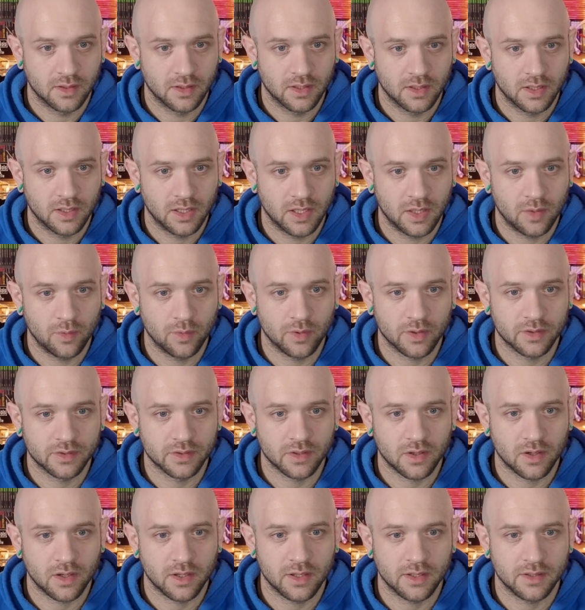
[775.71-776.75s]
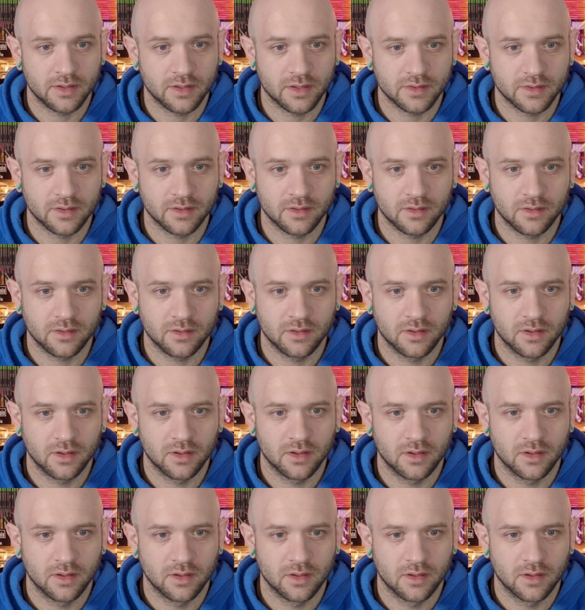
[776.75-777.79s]
He works hard and doesn't
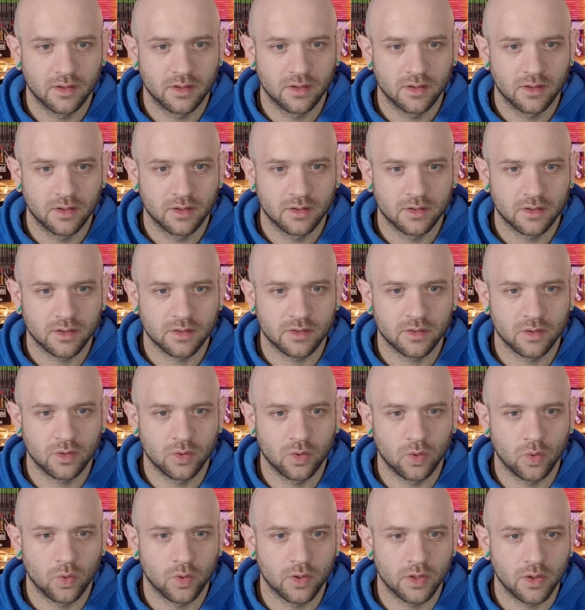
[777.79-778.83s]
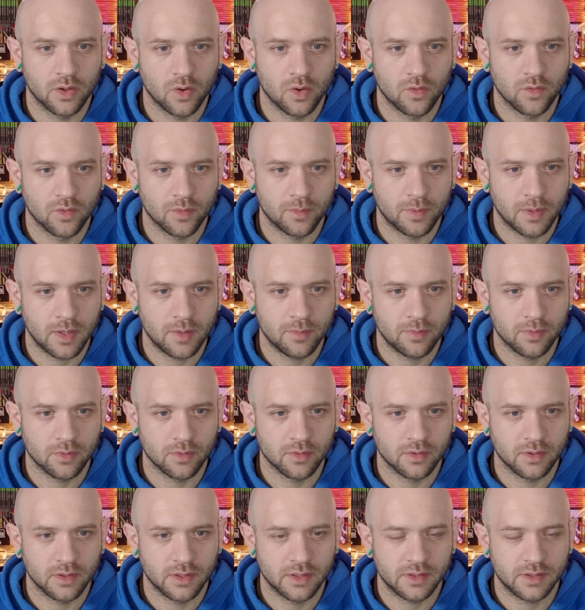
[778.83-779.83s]
lord it over people. He's a